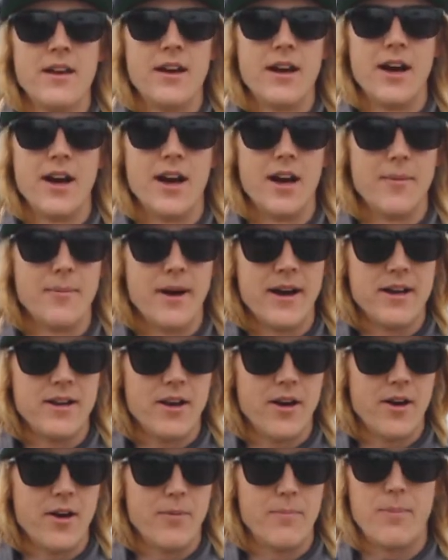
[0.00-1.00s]
I
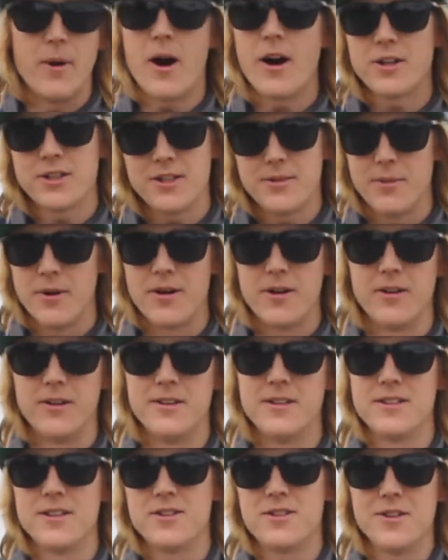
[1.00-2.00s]
know bocce ball
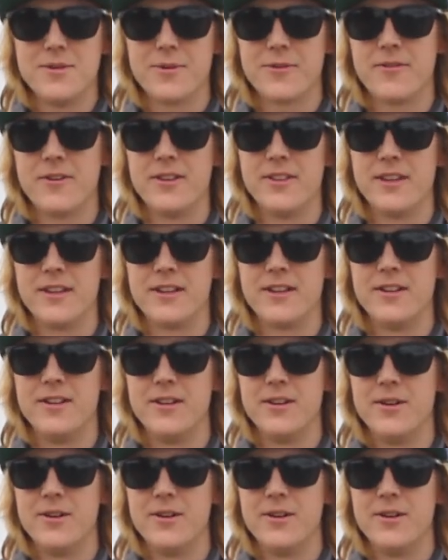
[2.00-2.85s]
is a super fun thing to do.